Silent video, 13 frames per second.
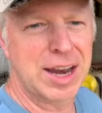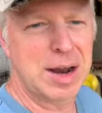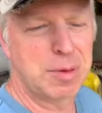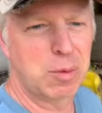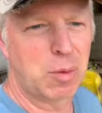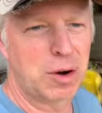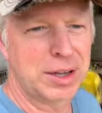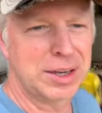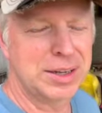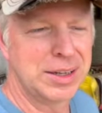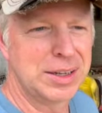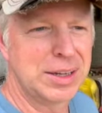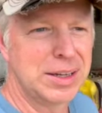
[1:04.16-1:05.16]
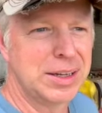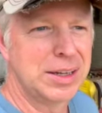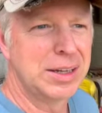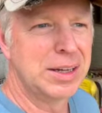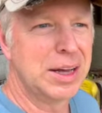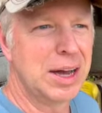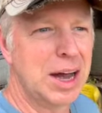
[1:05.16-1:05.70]
I've been working.
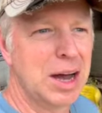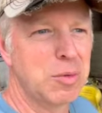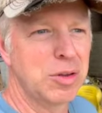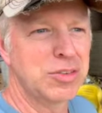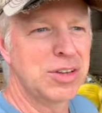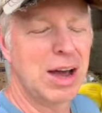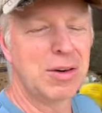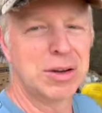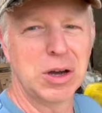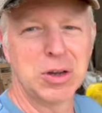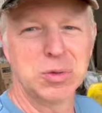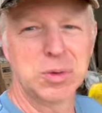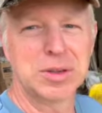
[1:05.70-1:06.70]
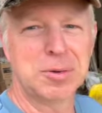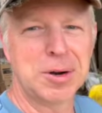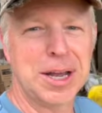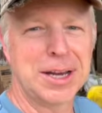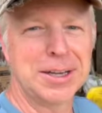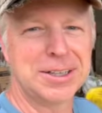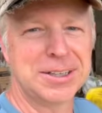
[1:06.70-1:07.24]
We'll see how it goes with the rain.